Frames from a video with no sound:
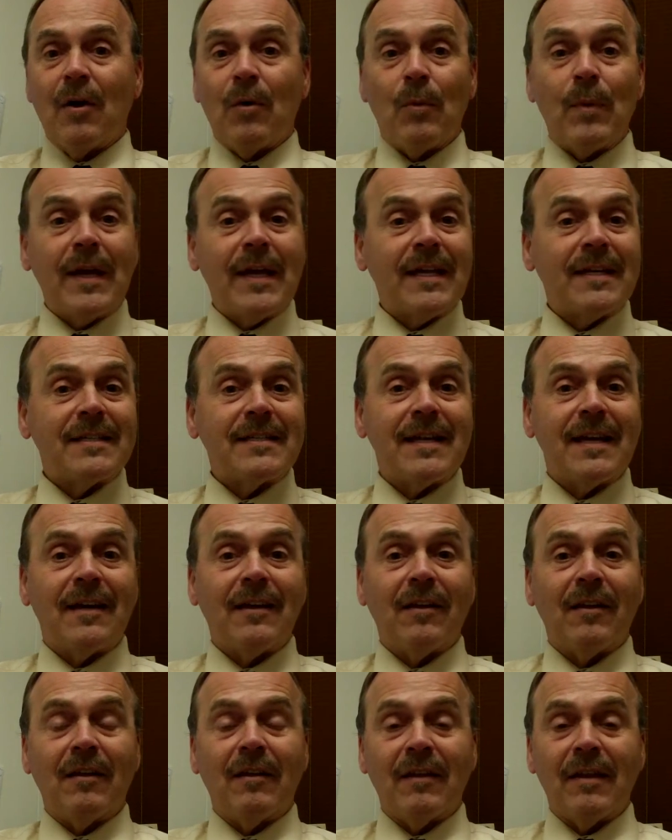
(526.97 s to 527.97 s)
We can
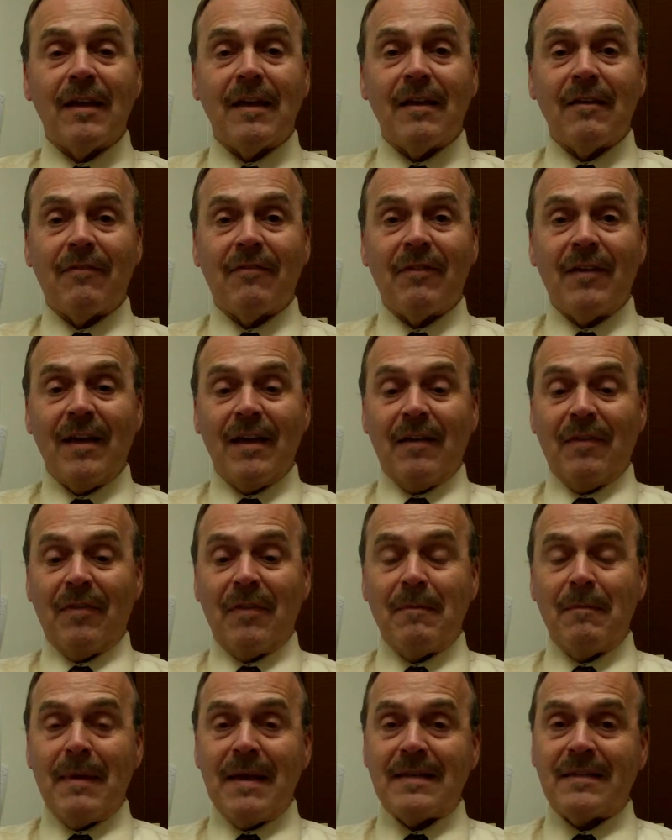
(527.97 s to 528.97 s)
tell if
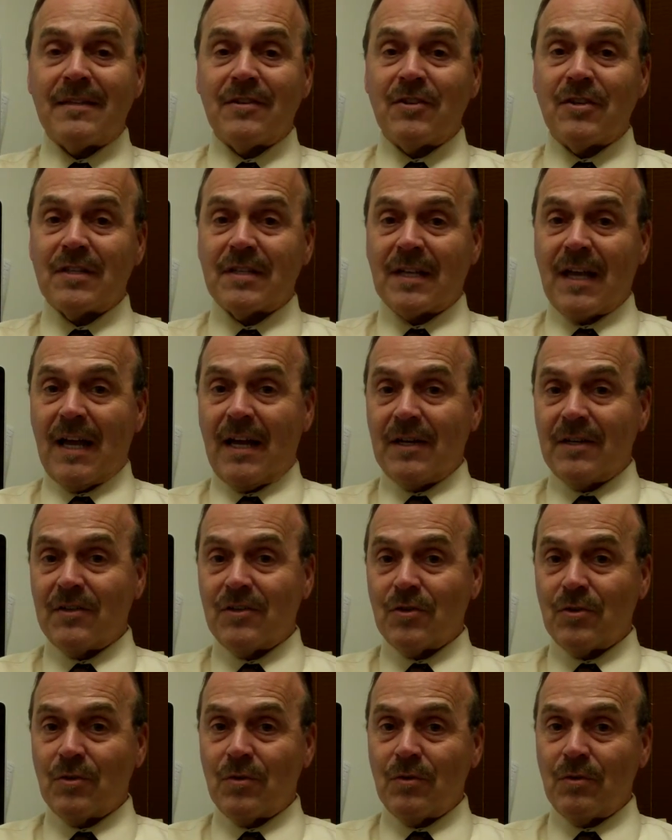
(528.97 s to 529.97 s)
the message has gone
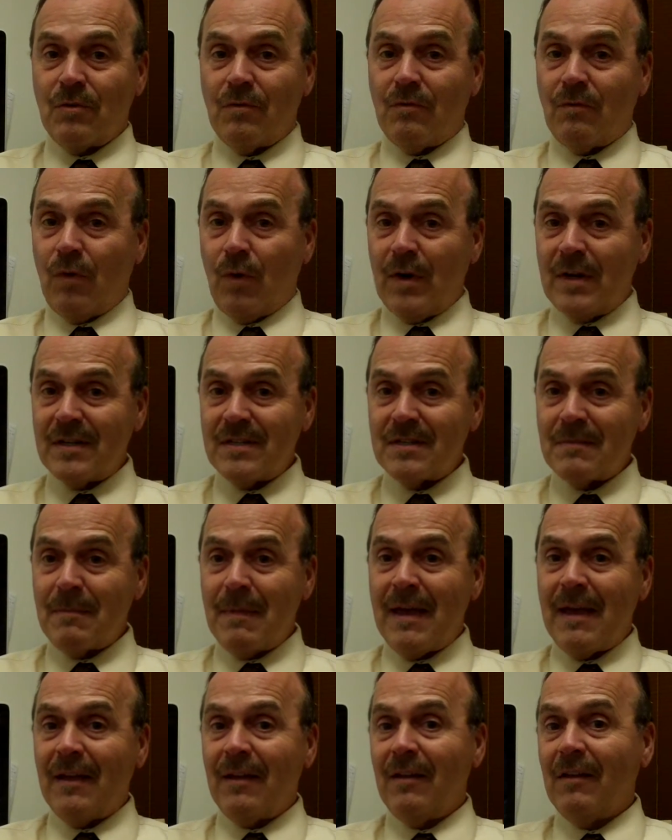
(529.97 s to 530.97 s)
to
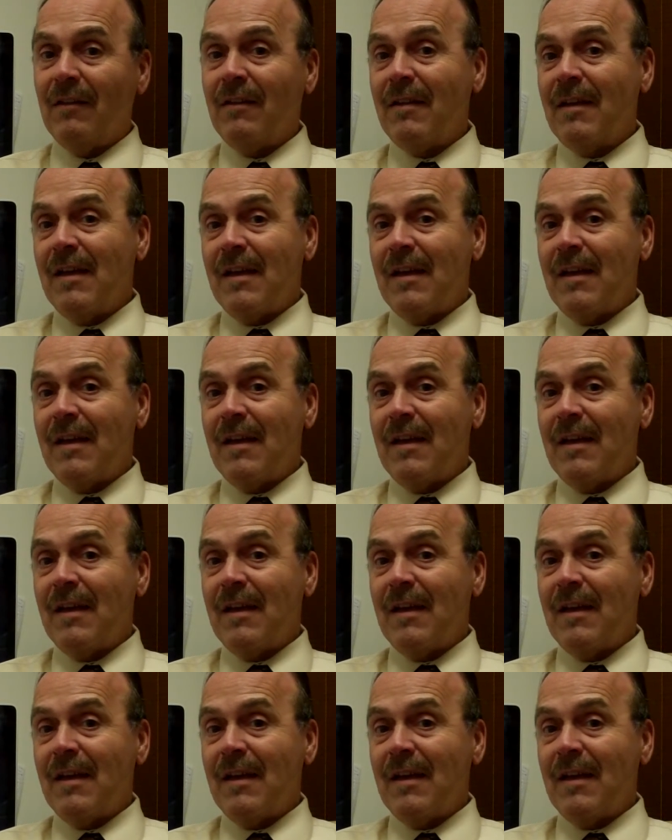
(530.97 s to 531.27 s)
voicemail,